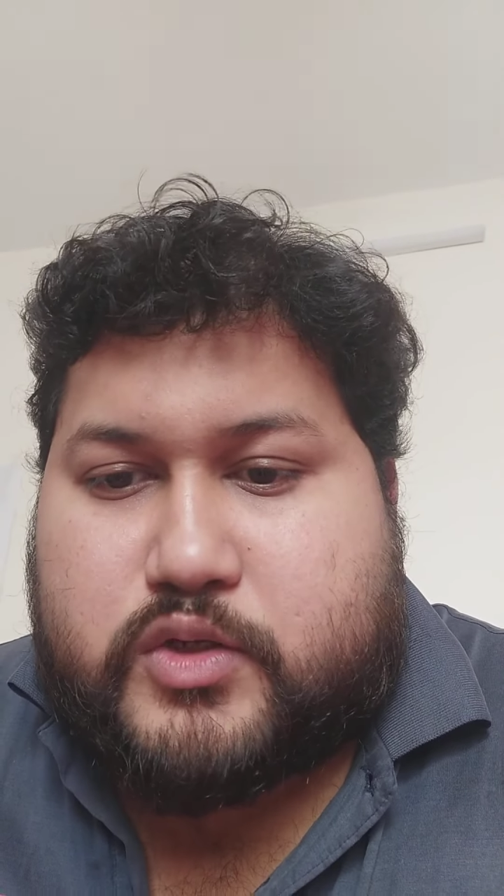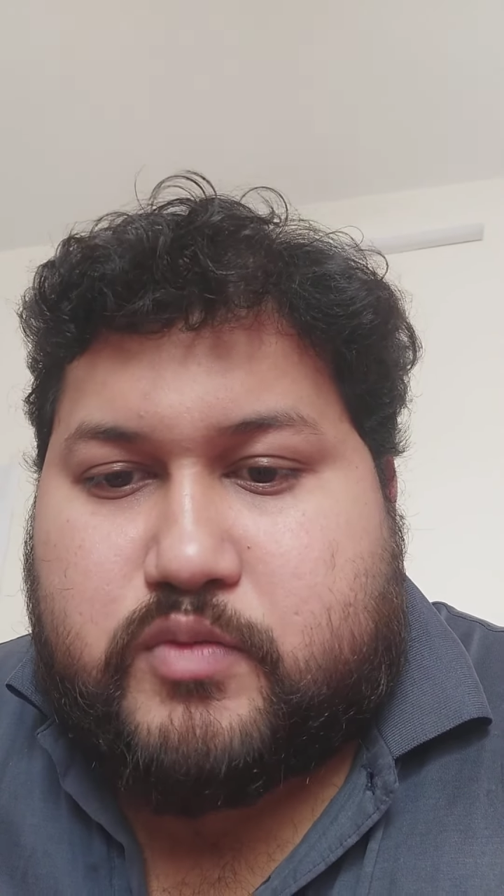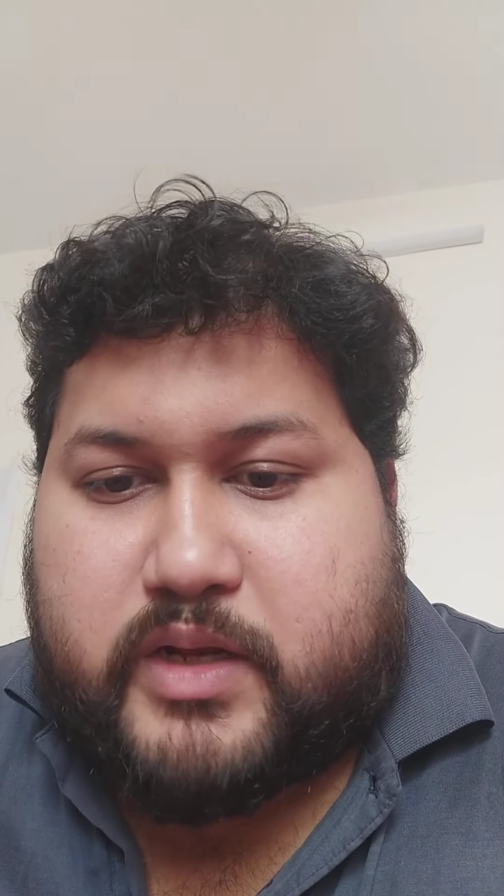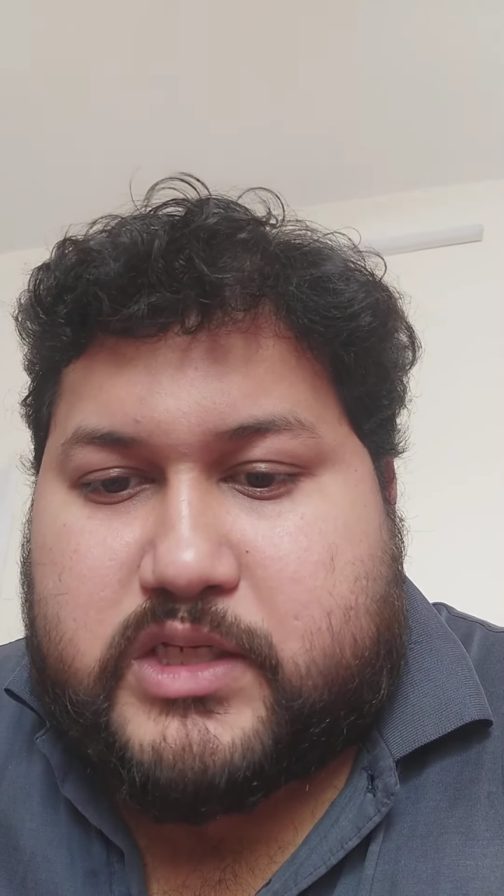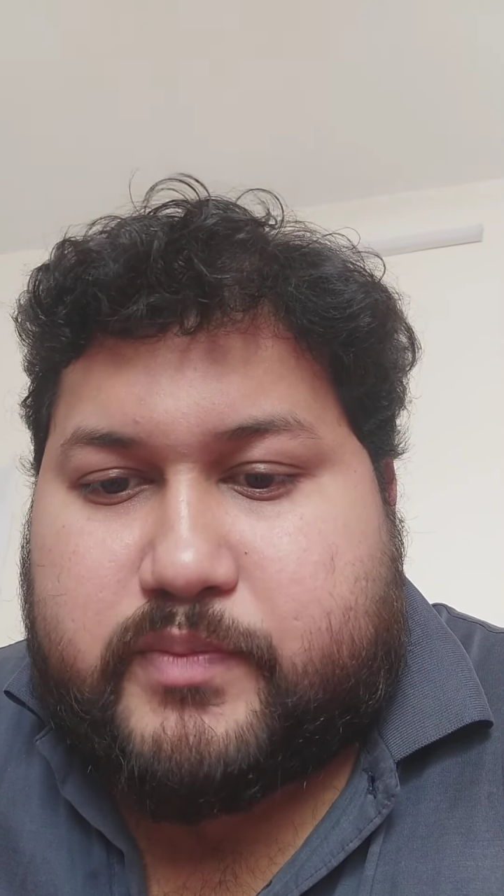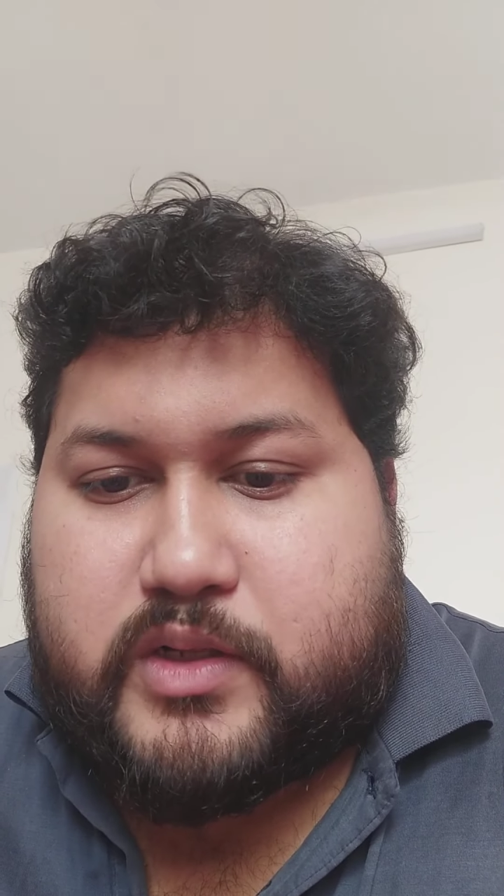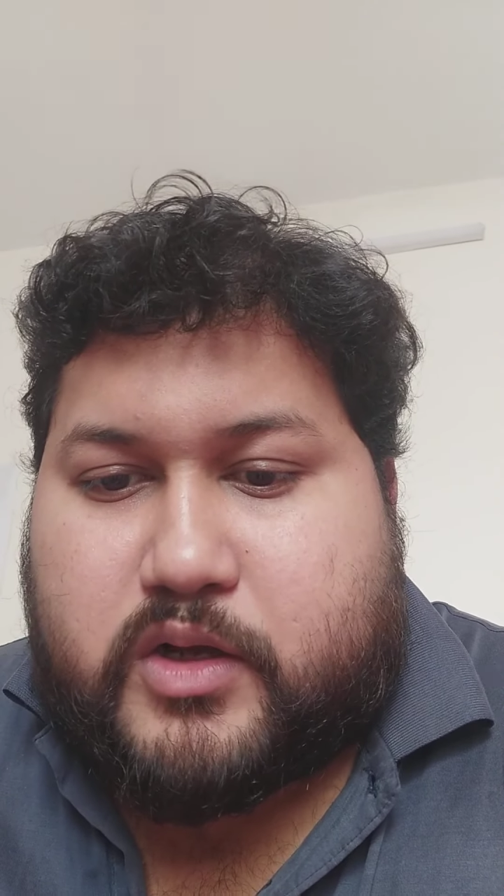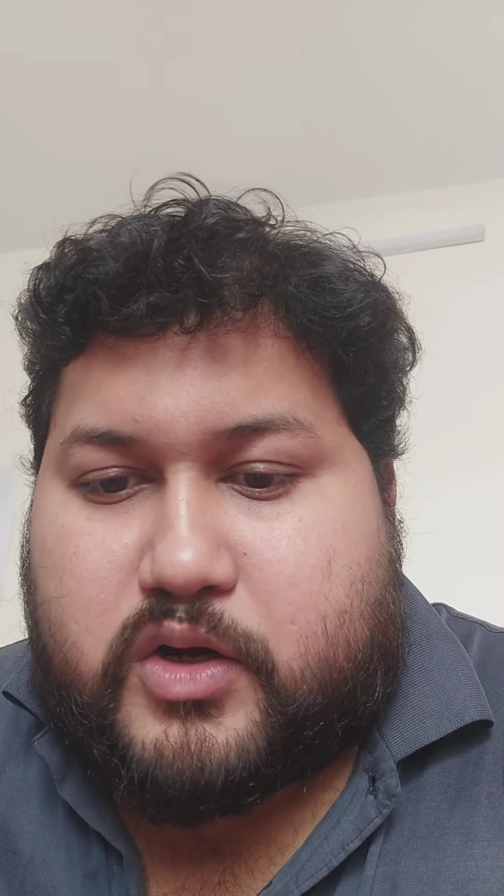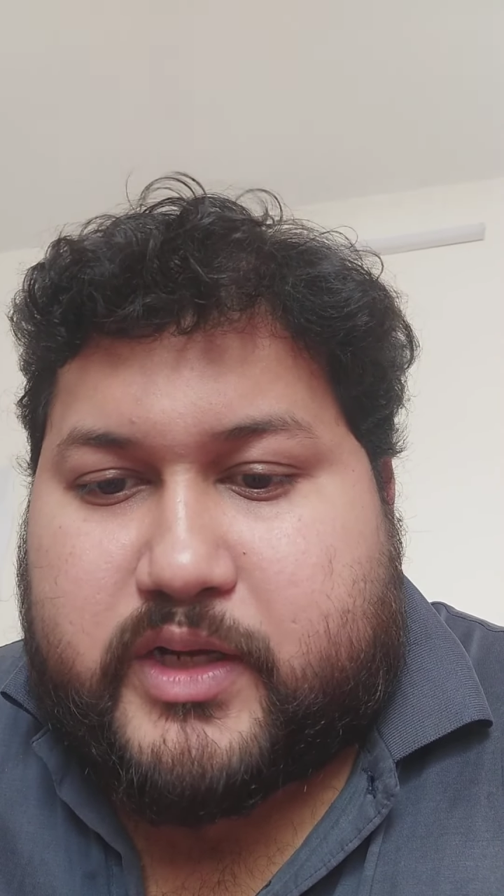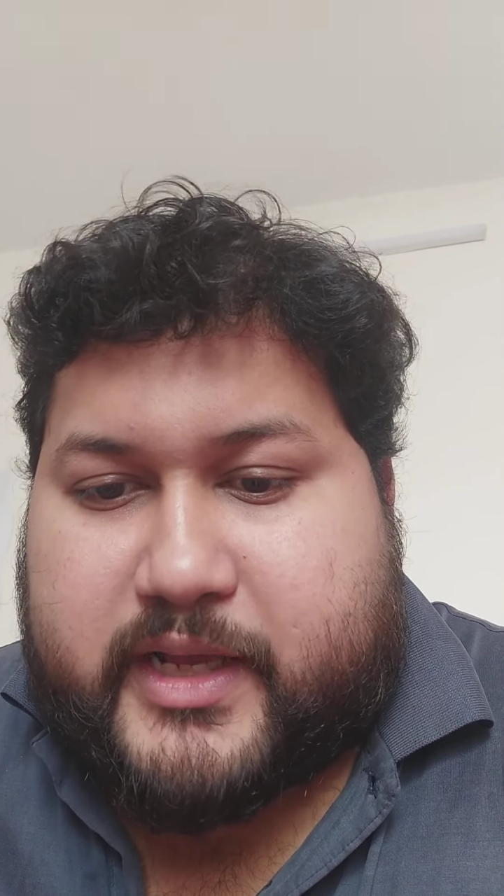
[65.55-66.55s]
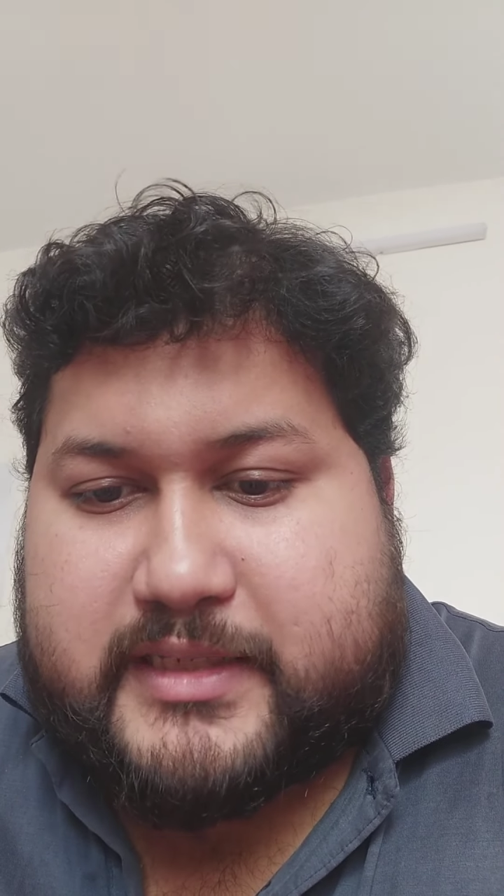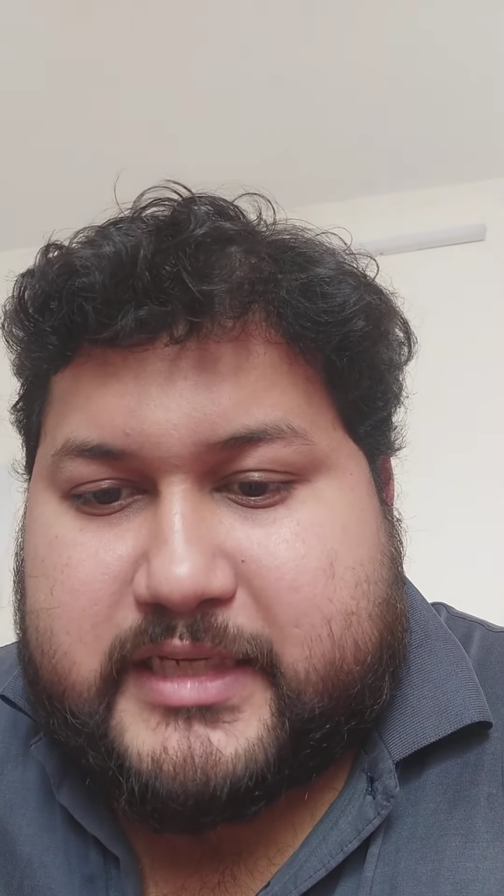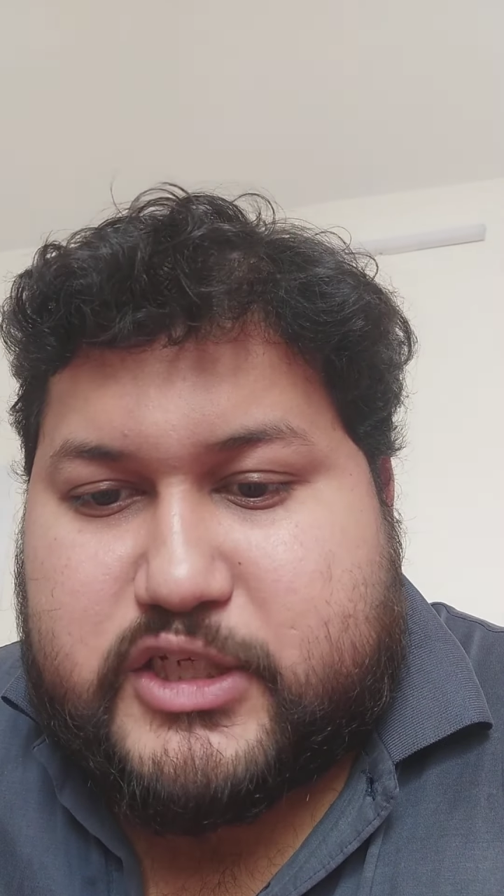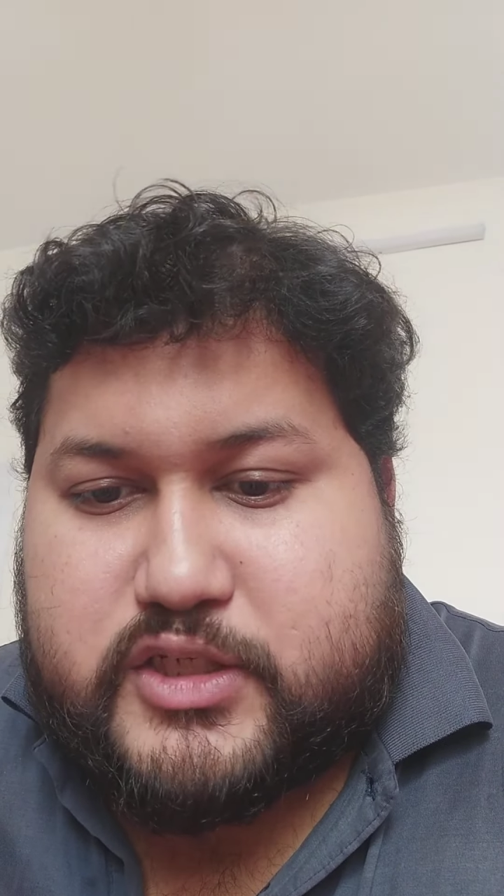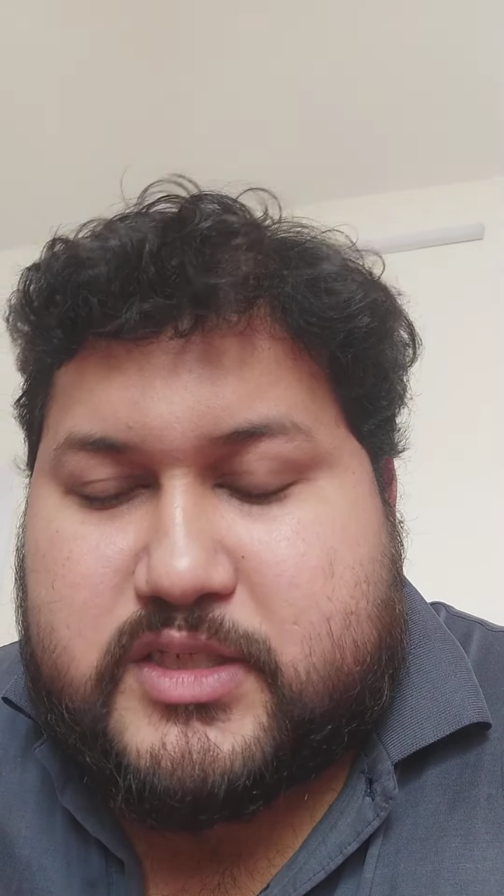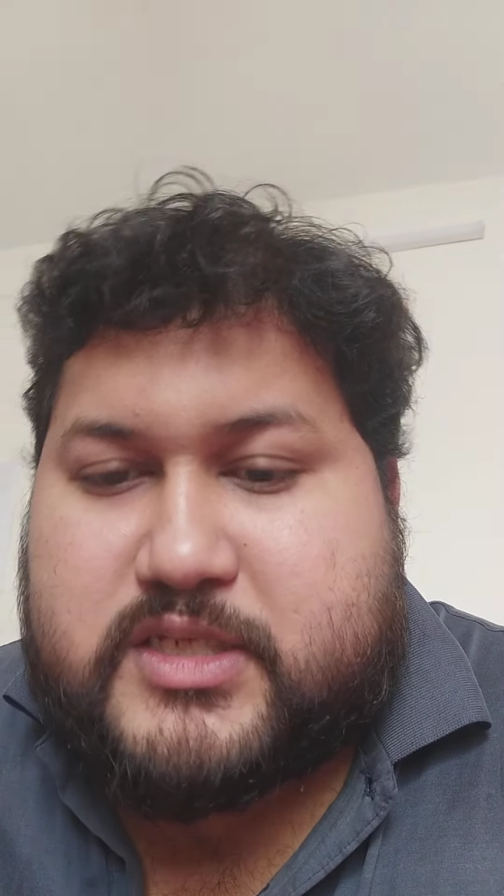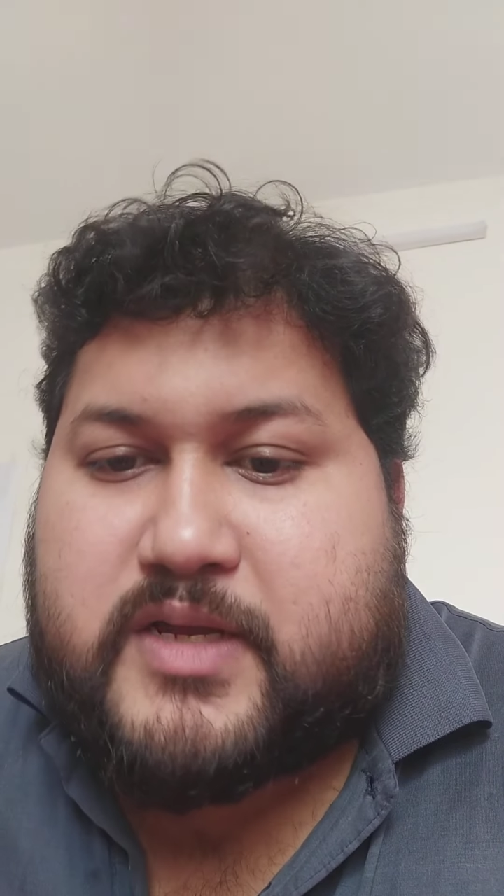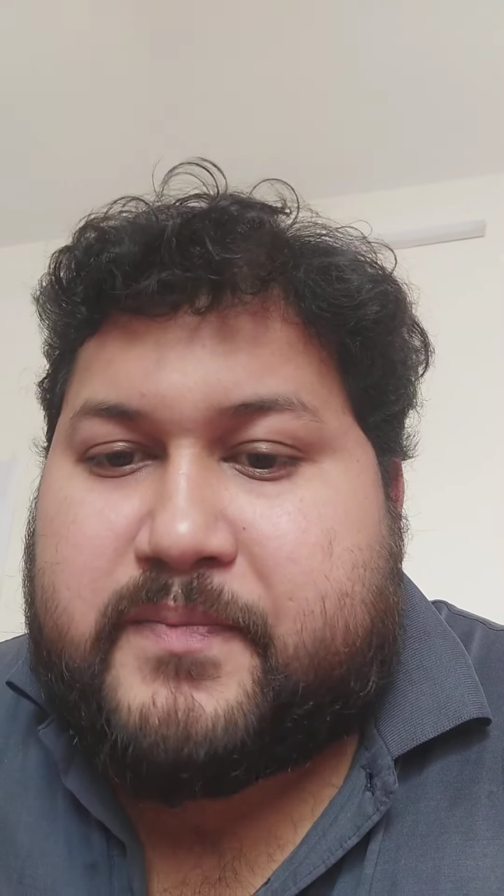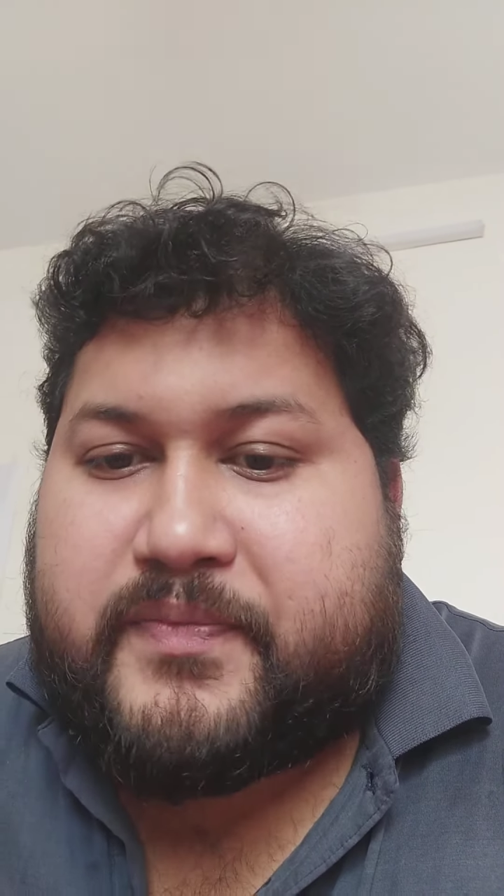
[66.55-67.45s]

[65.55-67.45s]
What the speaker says: to multiple organizations,